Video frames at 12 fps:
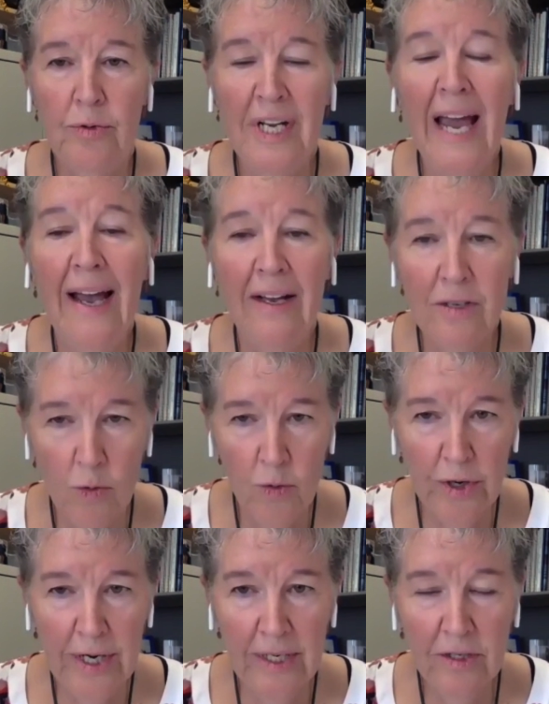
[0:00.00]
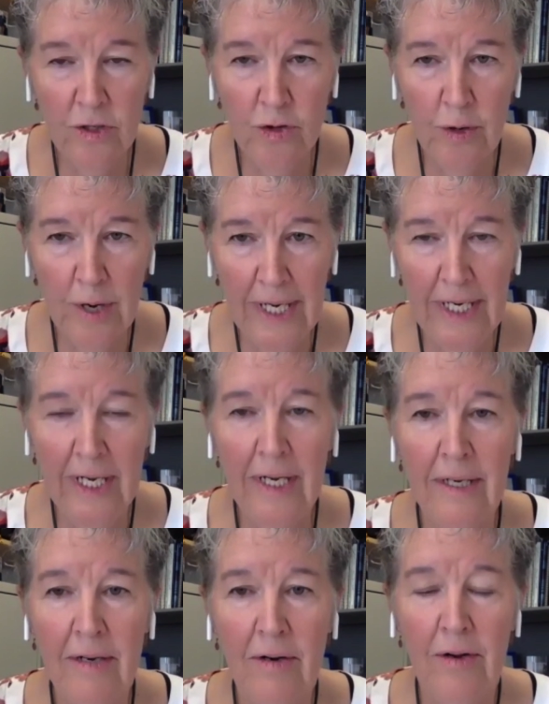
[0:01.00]
task-oriented training.
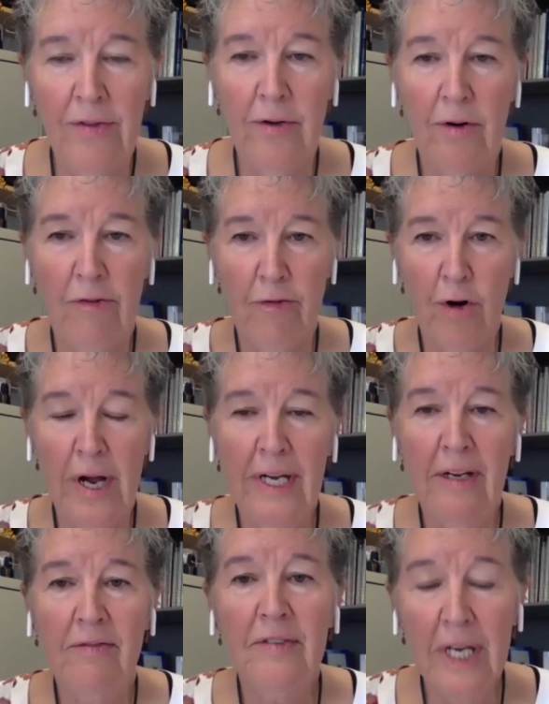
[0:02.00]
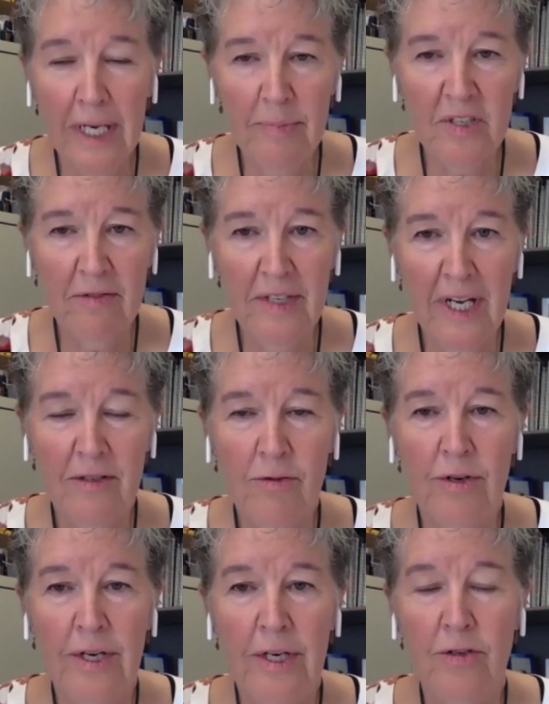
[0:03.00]
There are a variety of types of
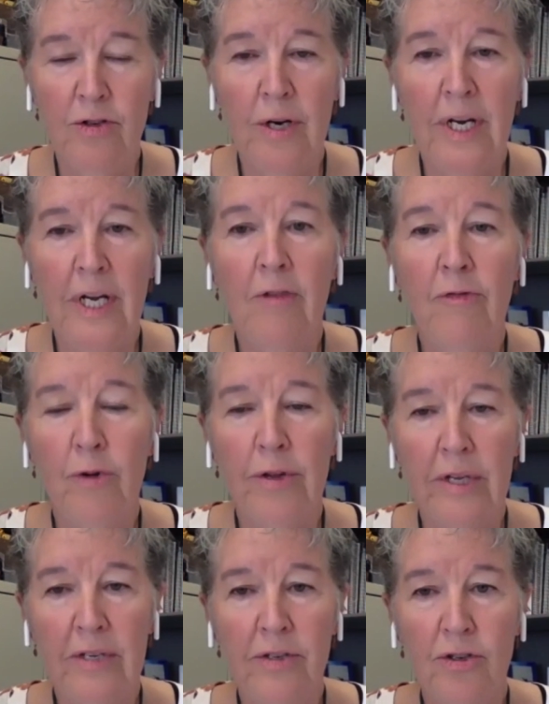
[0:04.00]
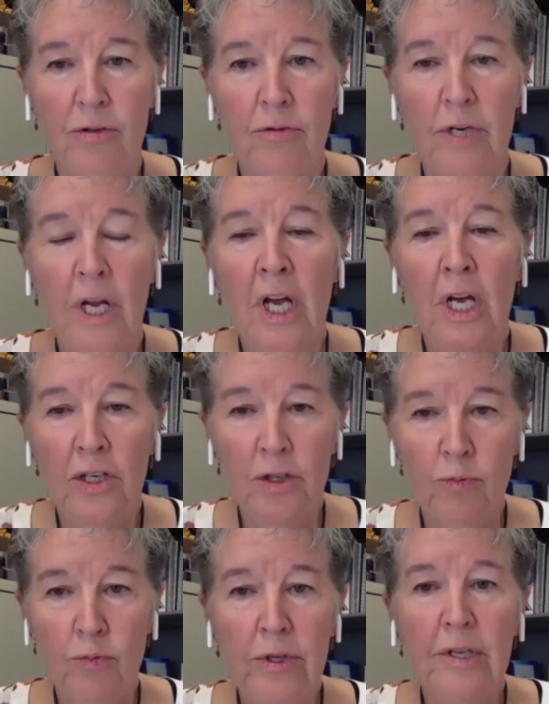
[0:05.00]
task-oriented training for these children to
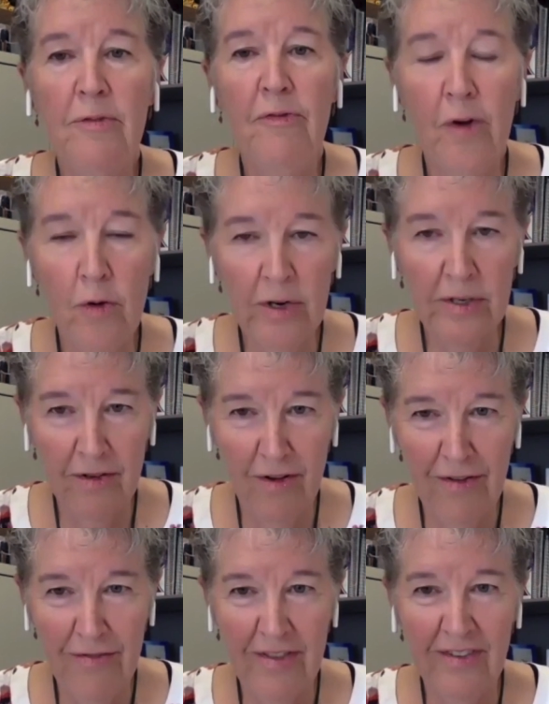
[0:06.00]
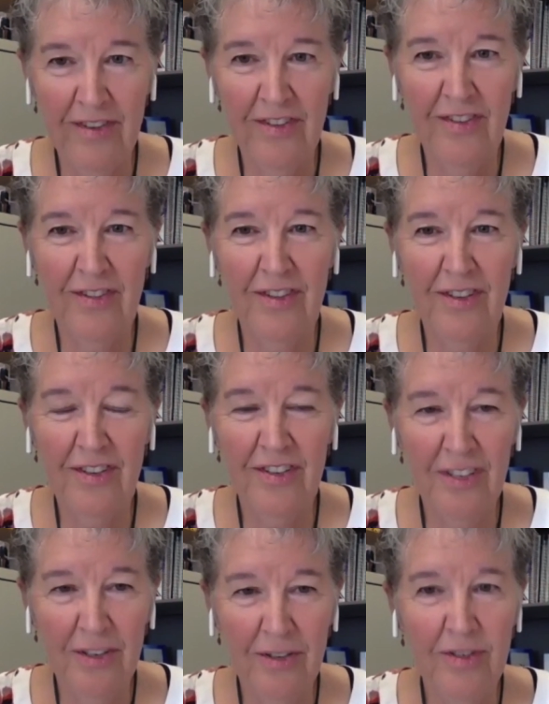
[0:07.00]
really focus on the
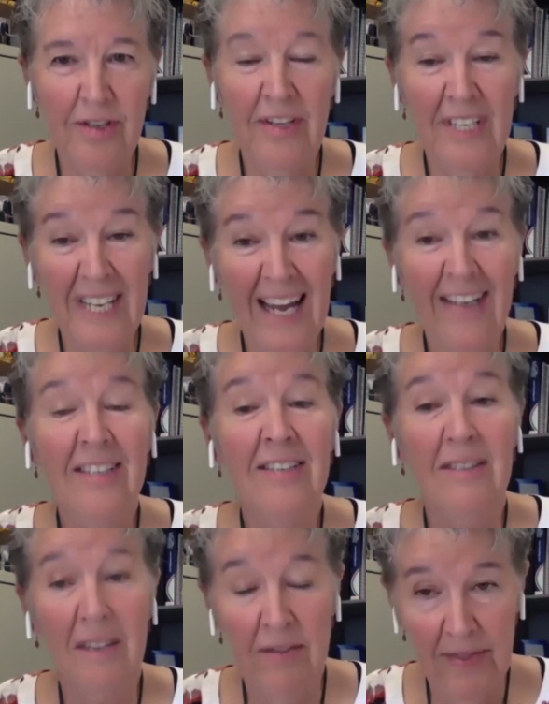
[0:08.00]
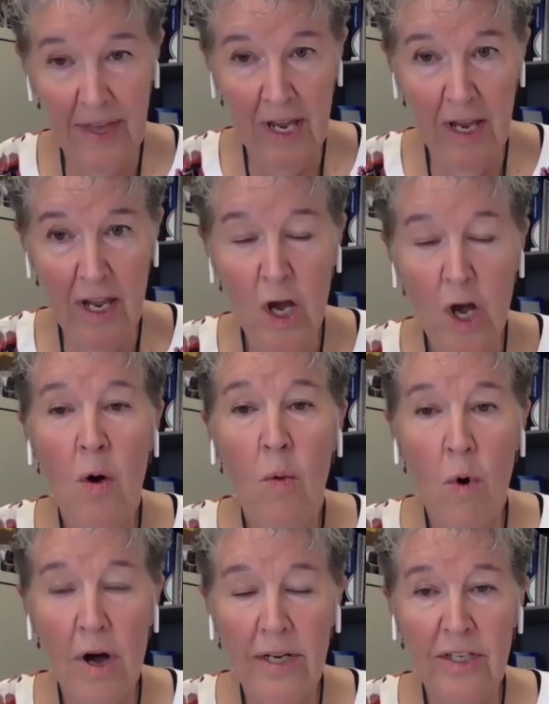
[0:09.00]
skills and the tasks that they
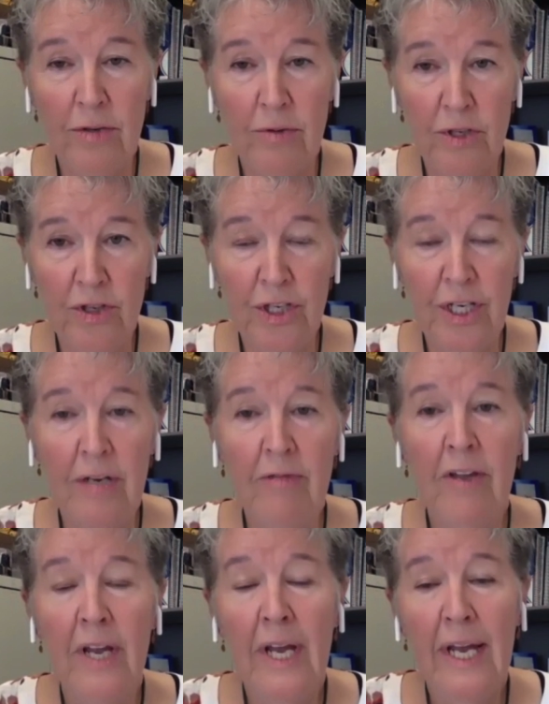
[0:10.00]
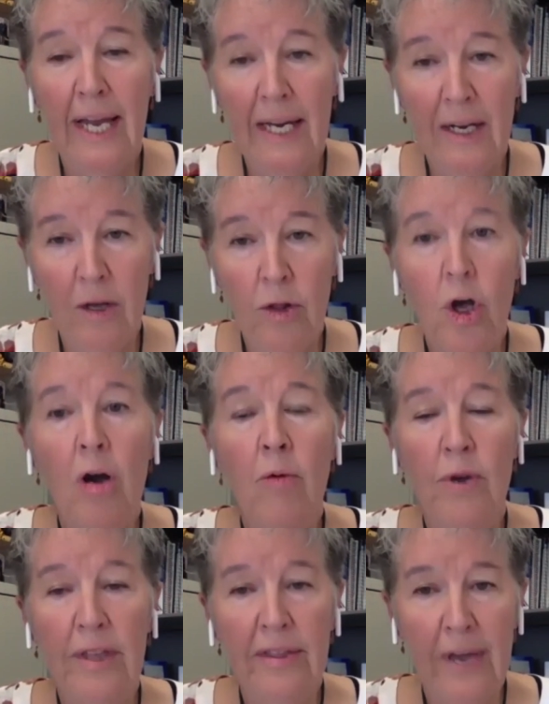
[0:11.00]
want to achieve. And along
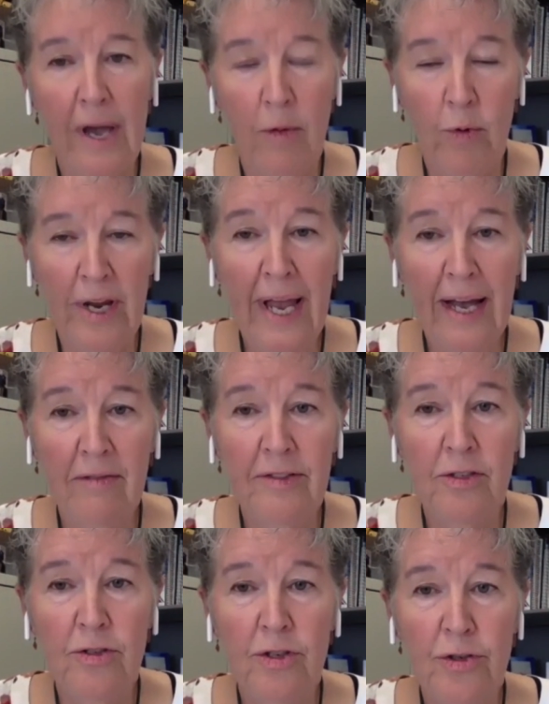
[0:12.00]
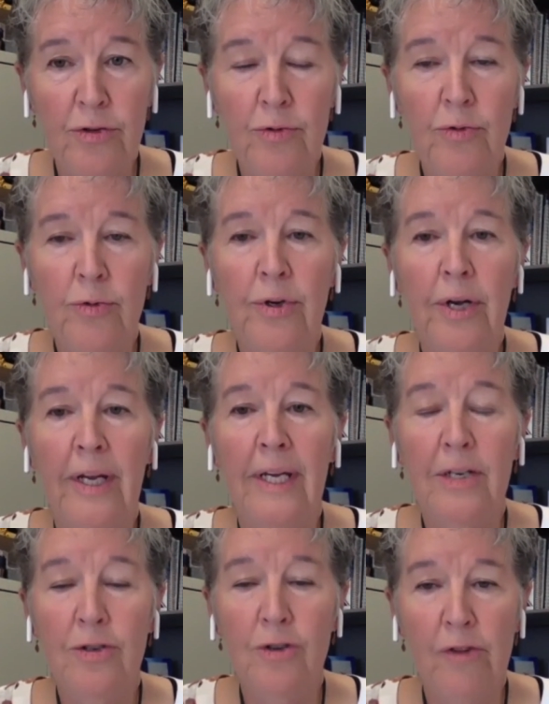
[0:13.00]
with that, we have to do
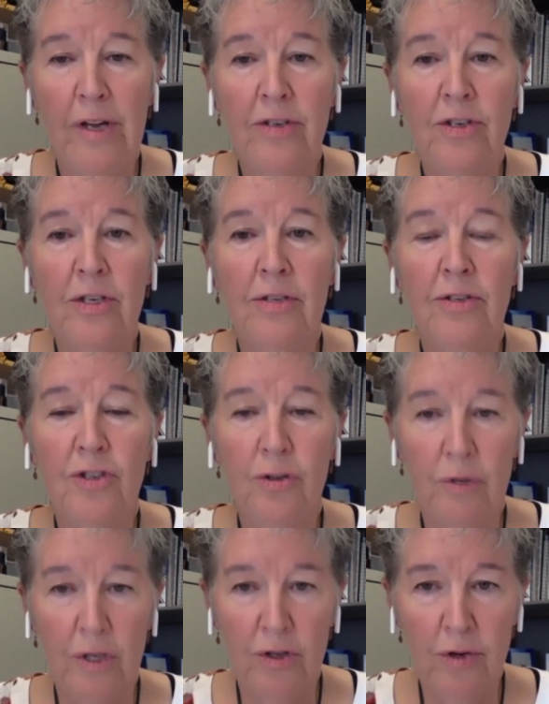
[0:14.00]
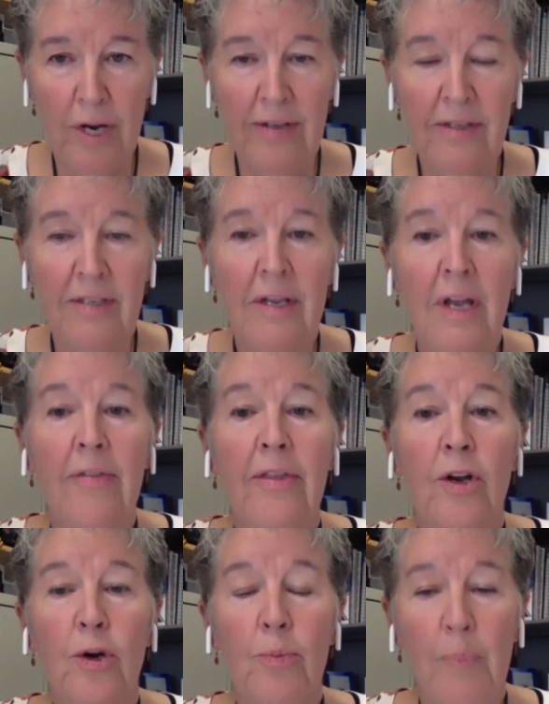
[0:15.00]
interventions to address
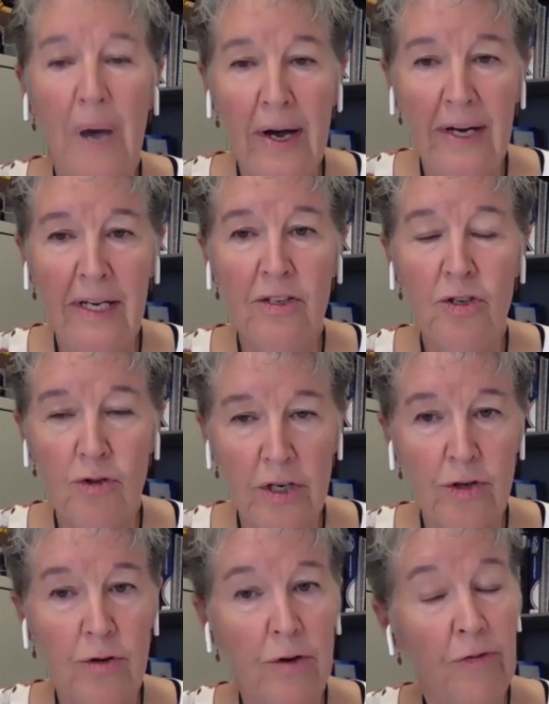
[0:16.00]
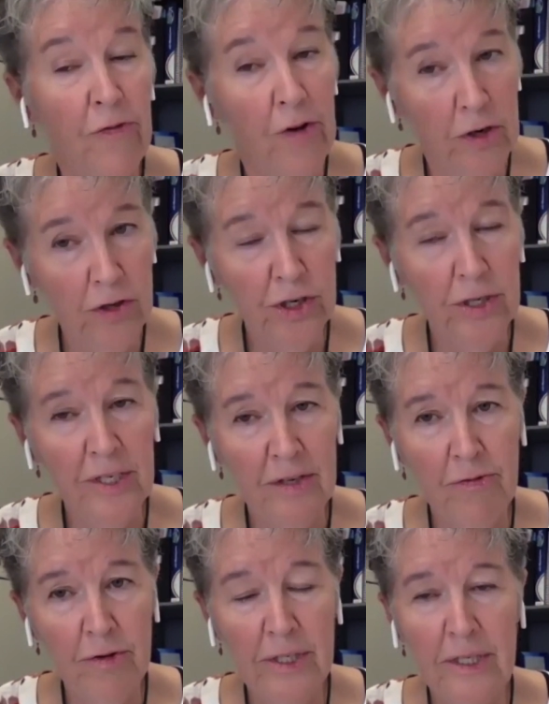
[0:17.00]
their body structure and function
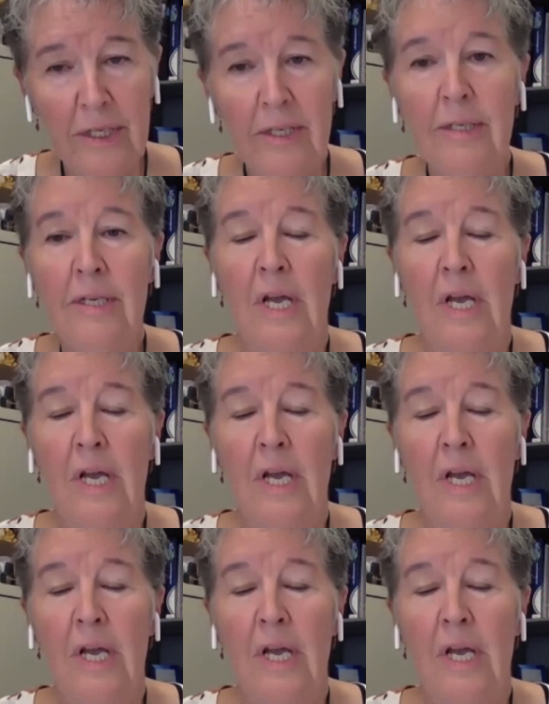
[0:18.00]
differences.